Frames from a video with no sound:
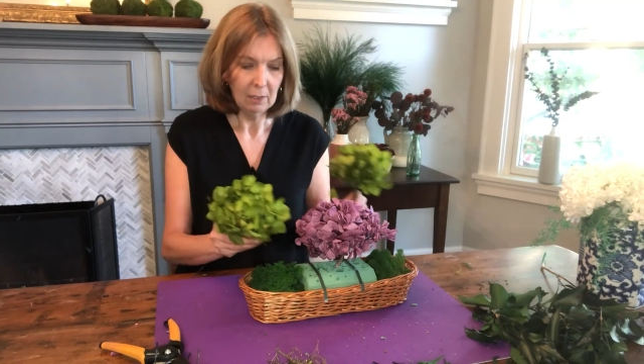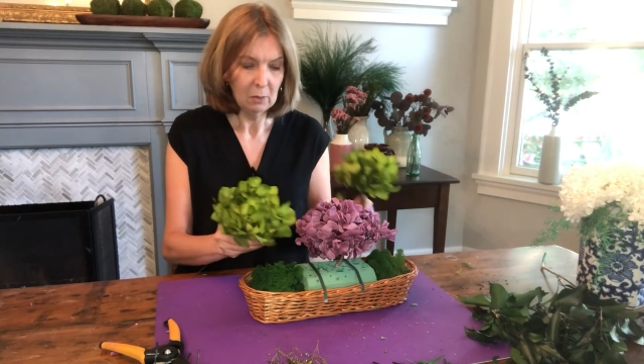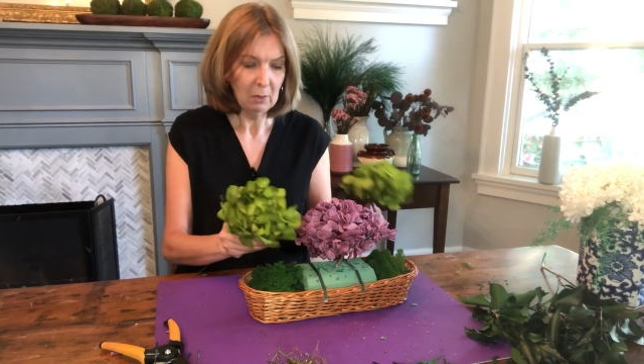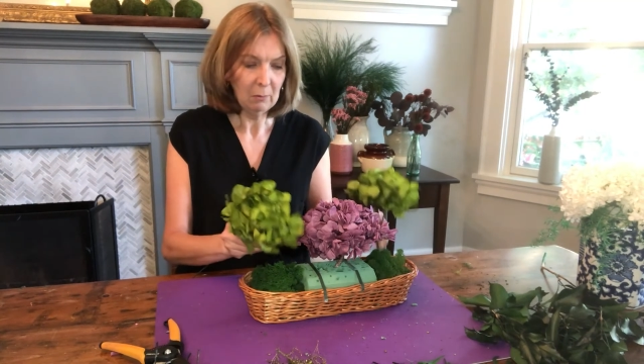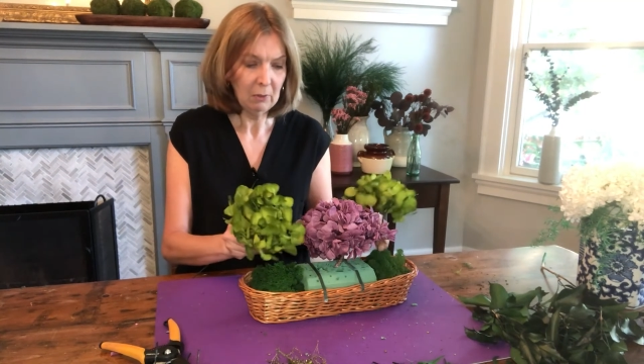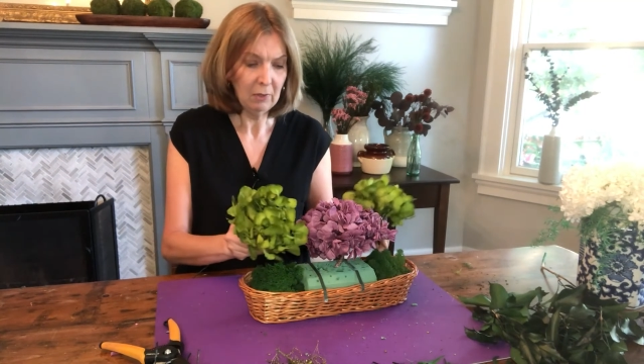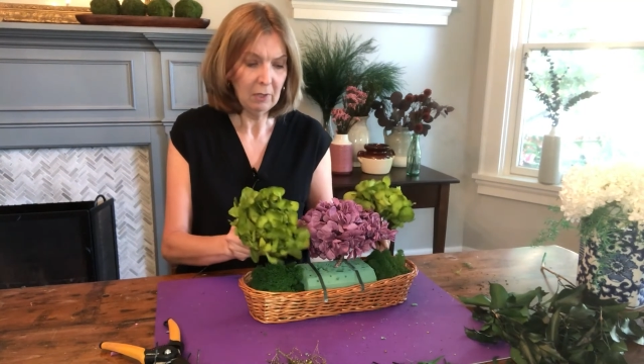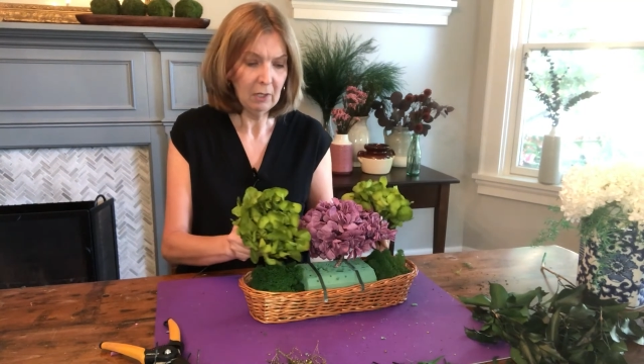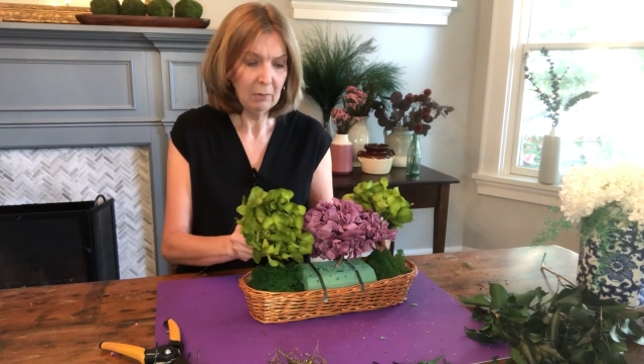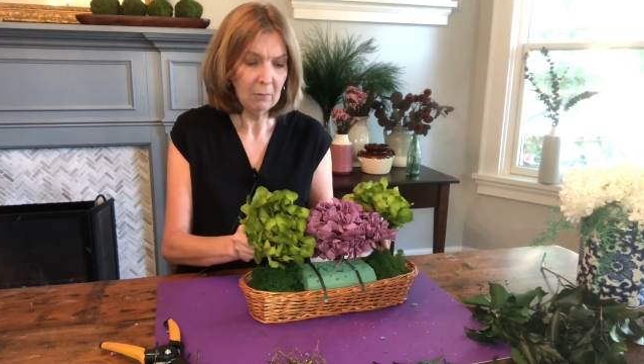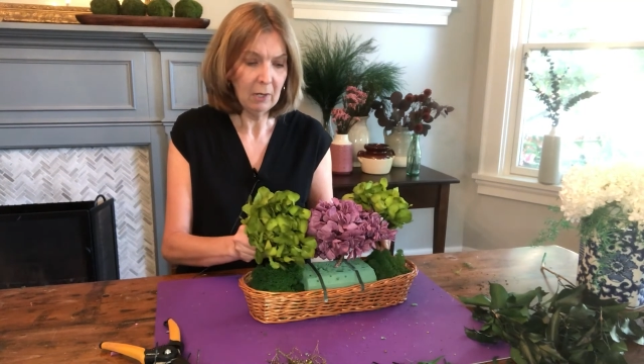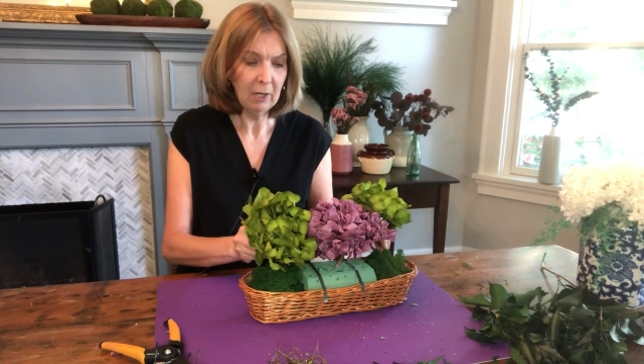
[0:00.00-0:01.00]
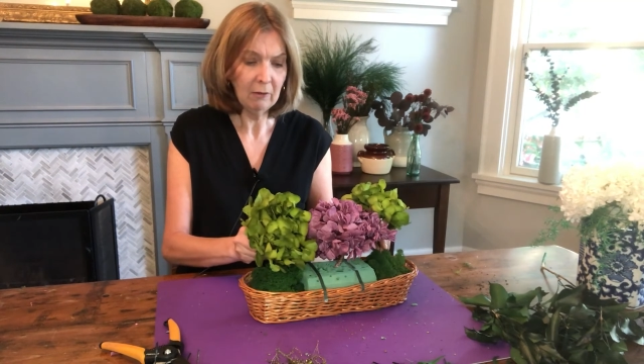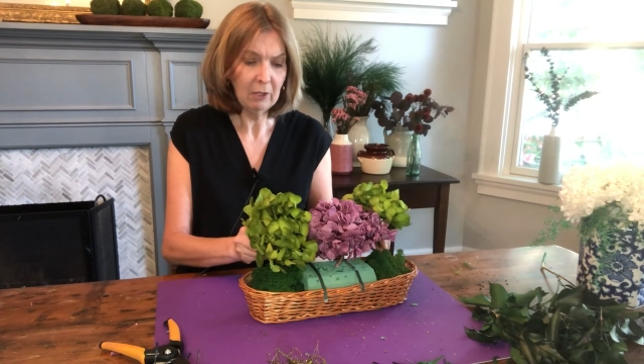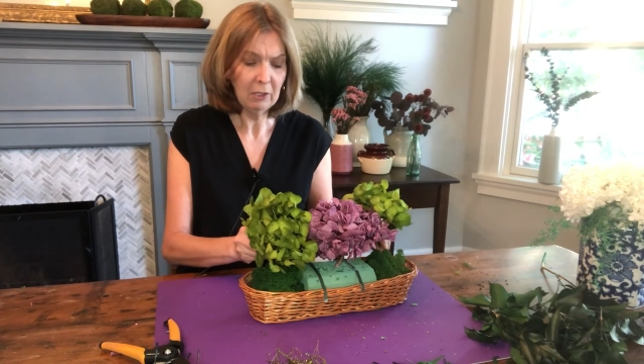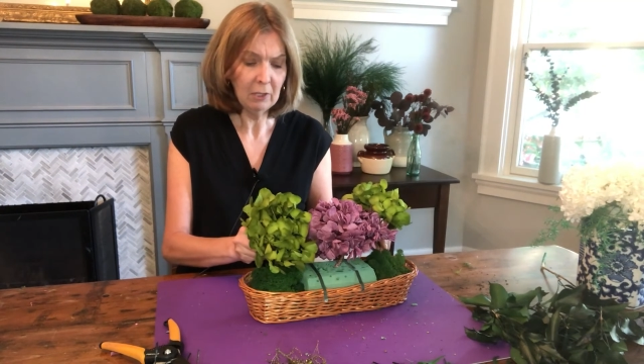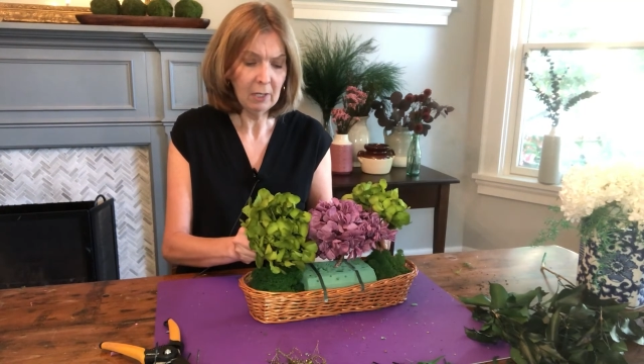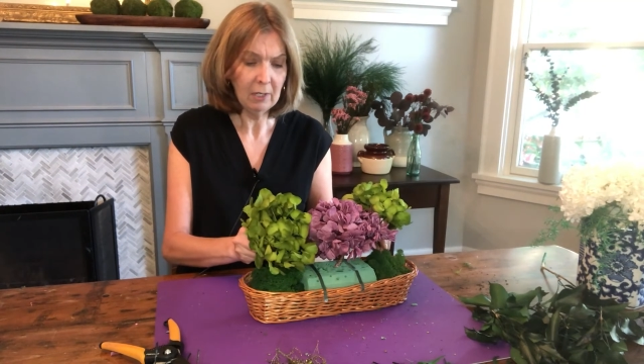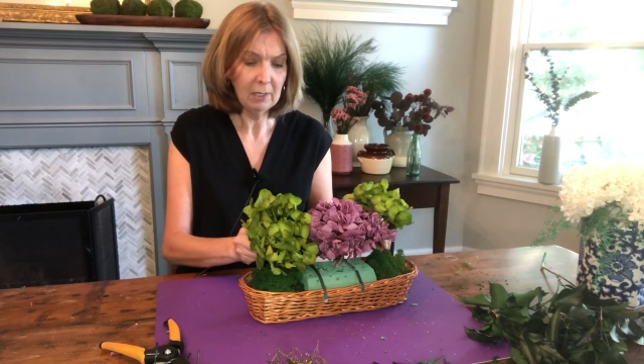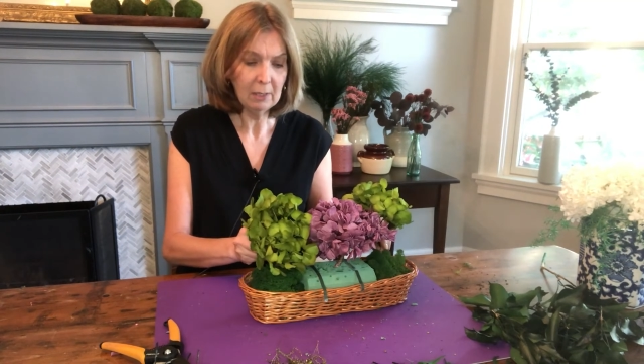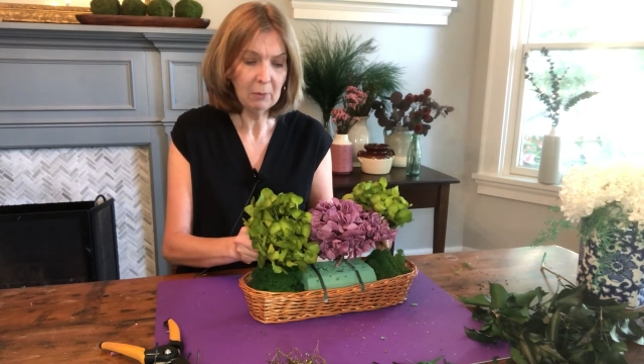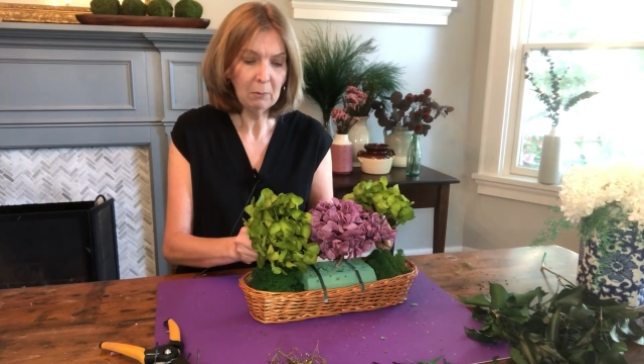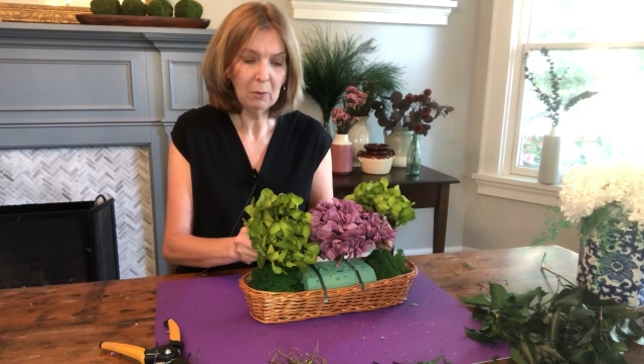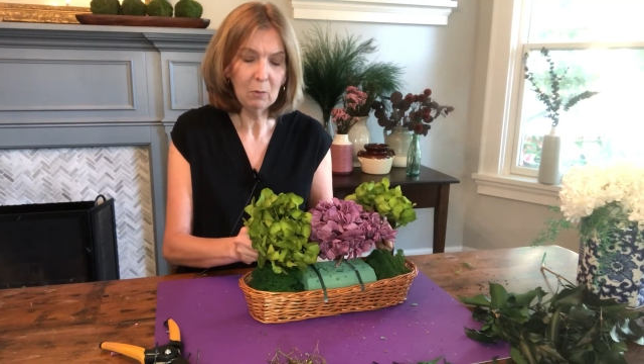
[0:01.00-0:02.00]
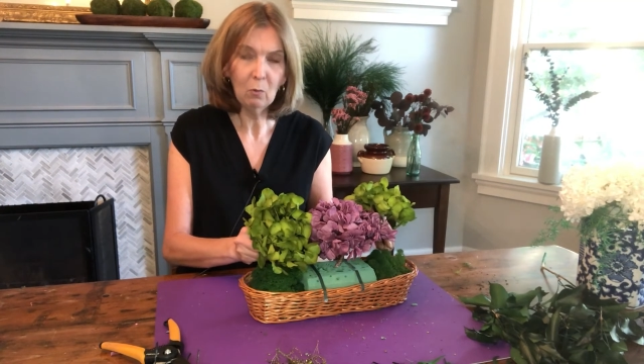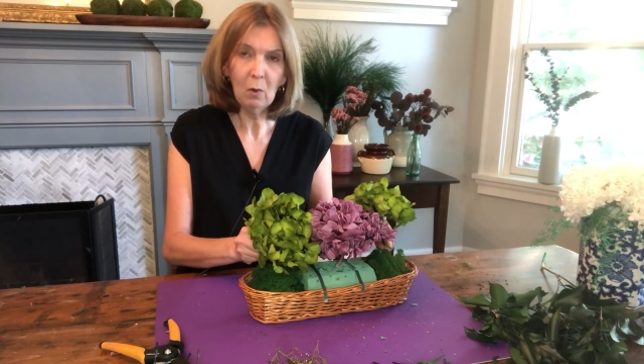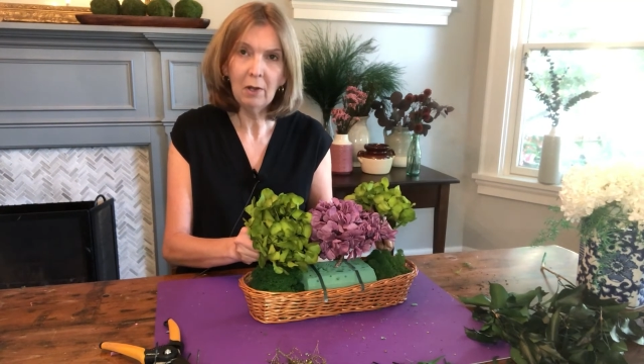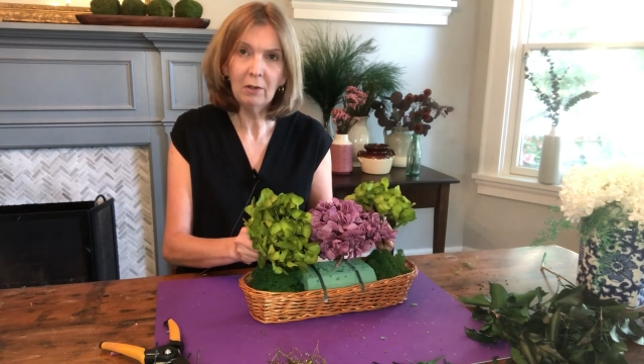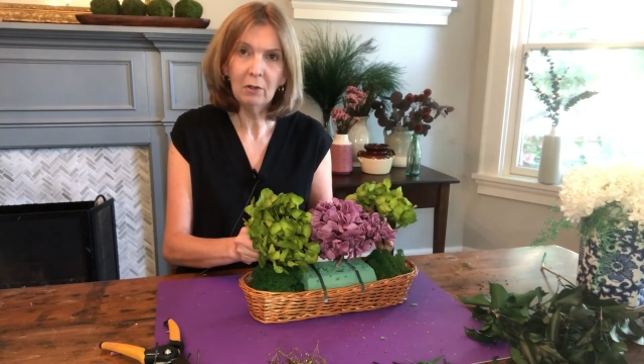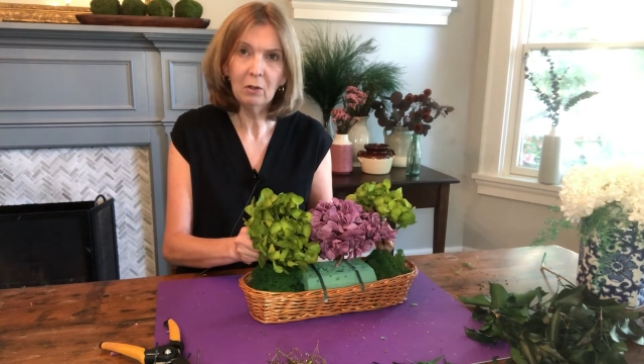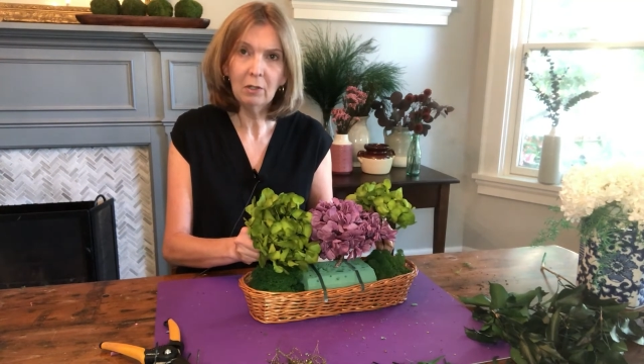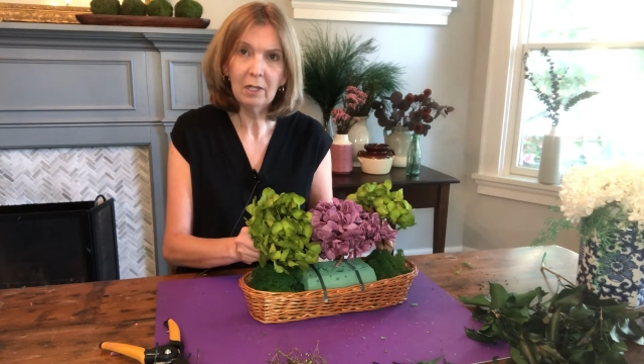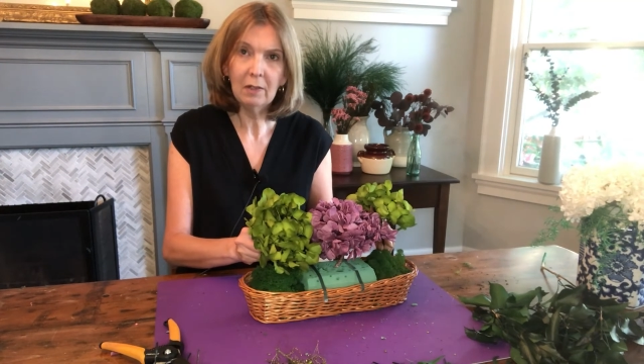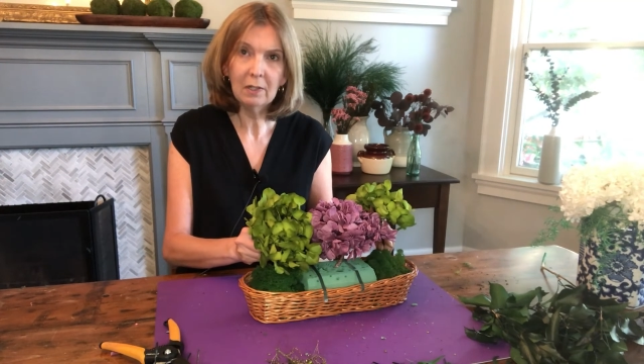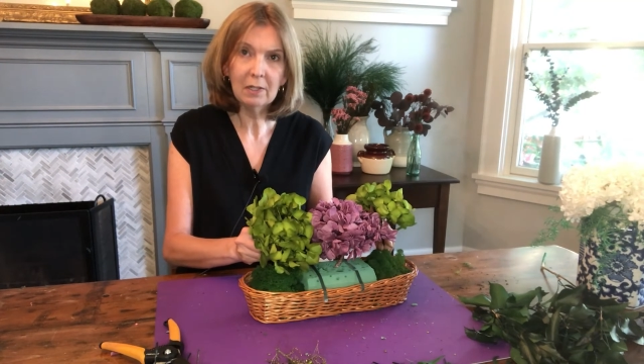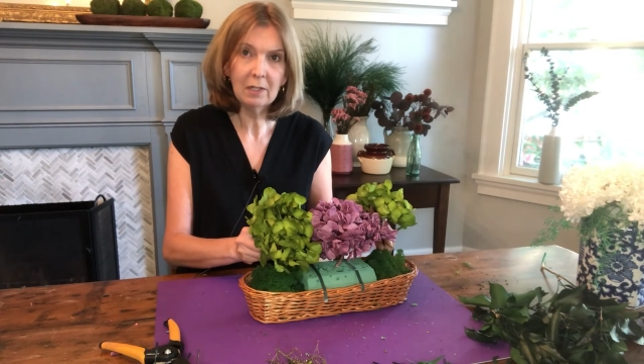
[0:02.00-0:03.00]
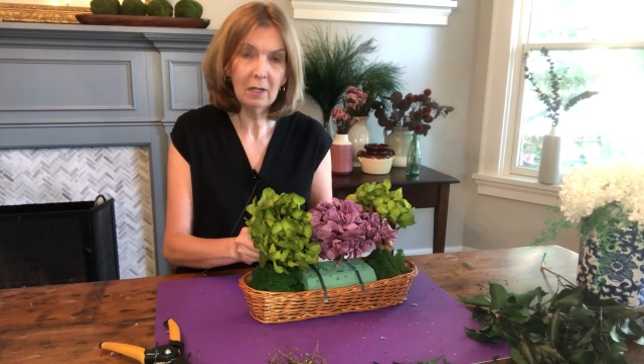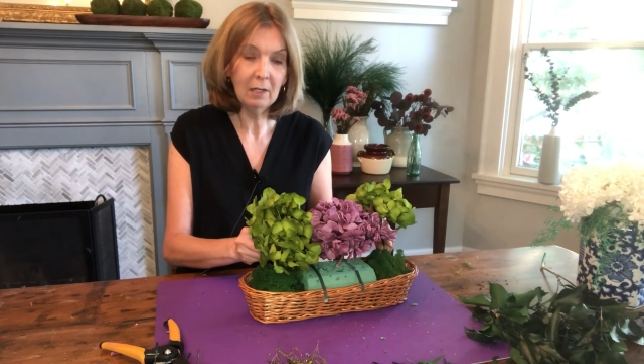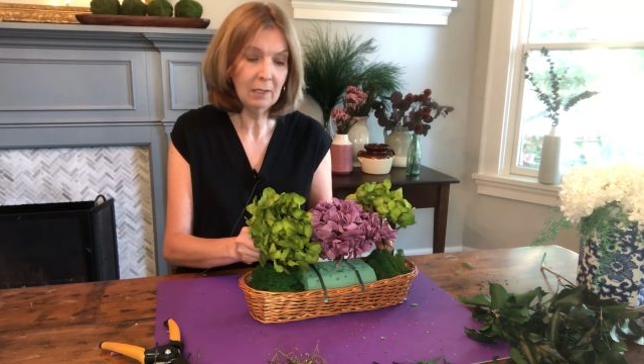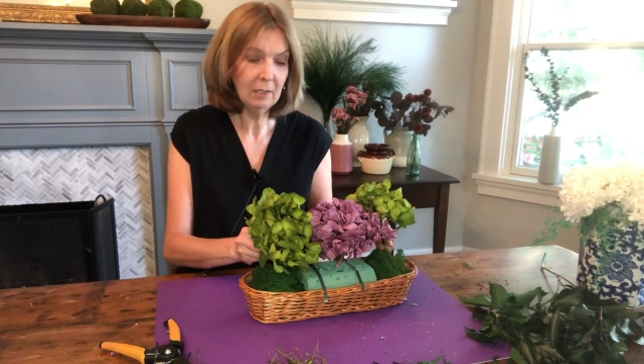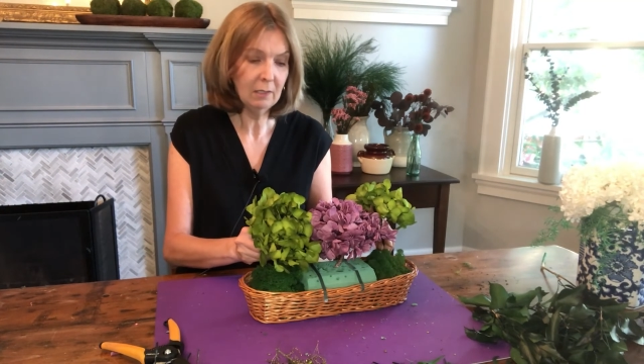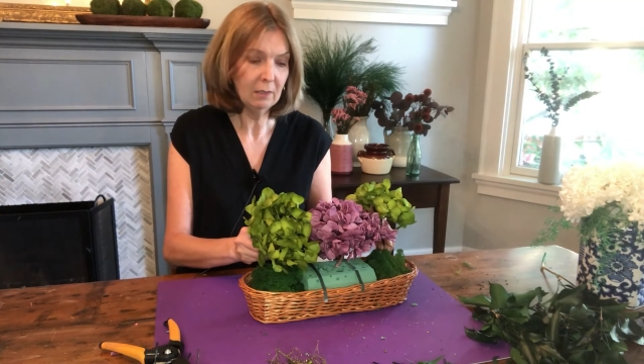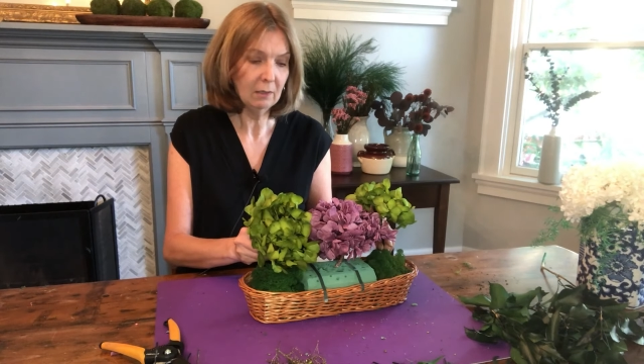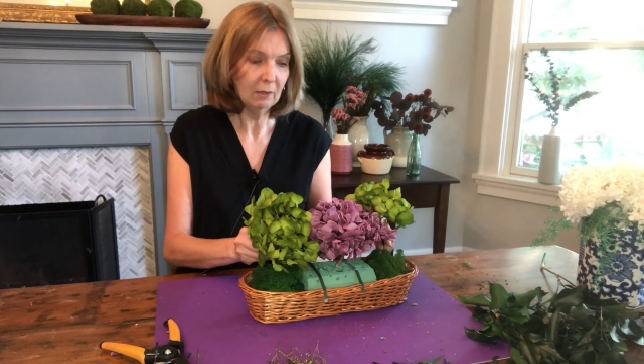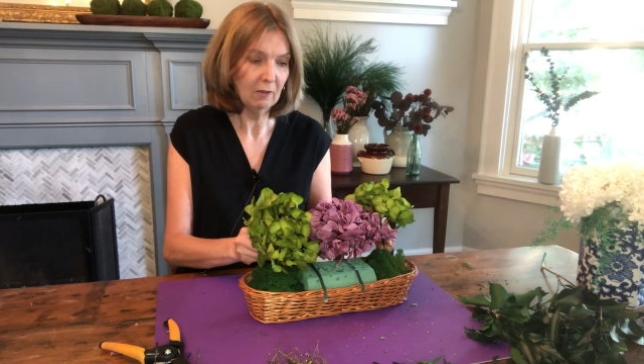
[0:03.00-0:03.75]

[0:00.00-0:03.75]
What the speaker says: So I'm going to think in my case, I'm going to put one on either side